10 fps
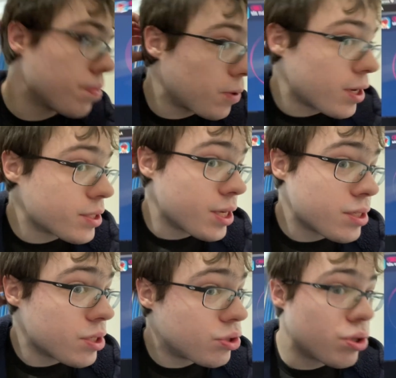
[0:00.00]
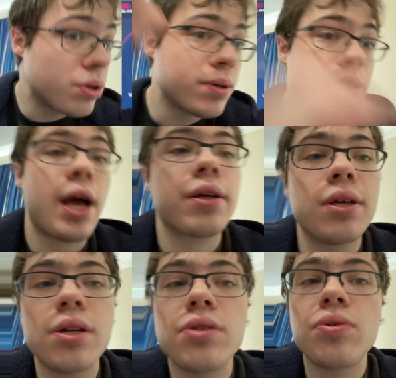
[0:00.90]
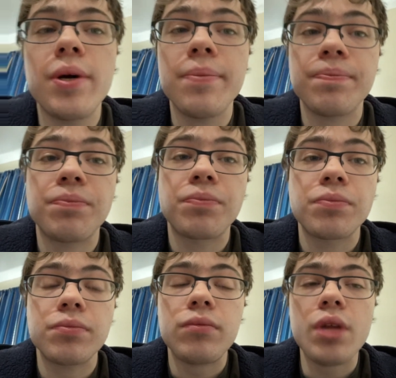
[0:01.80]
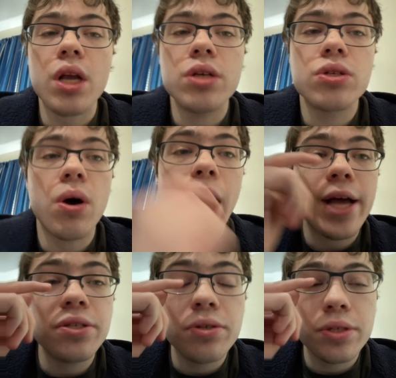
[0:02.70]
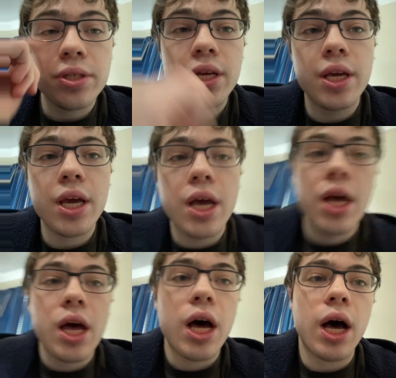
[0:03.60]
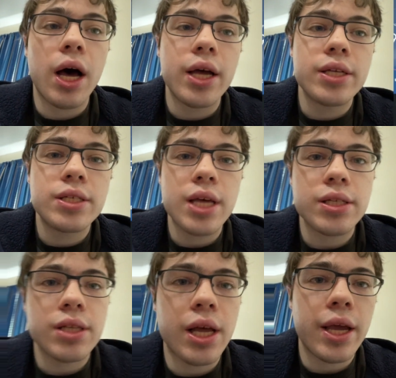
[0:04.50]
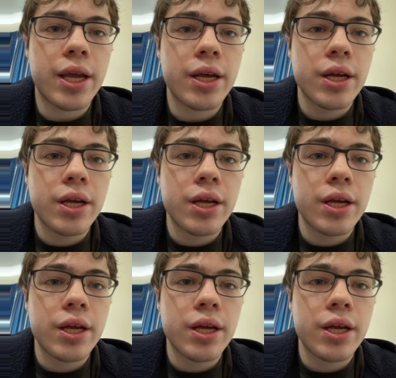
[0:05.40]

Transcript: process and show you exactly how to do it. So as you can see, it says like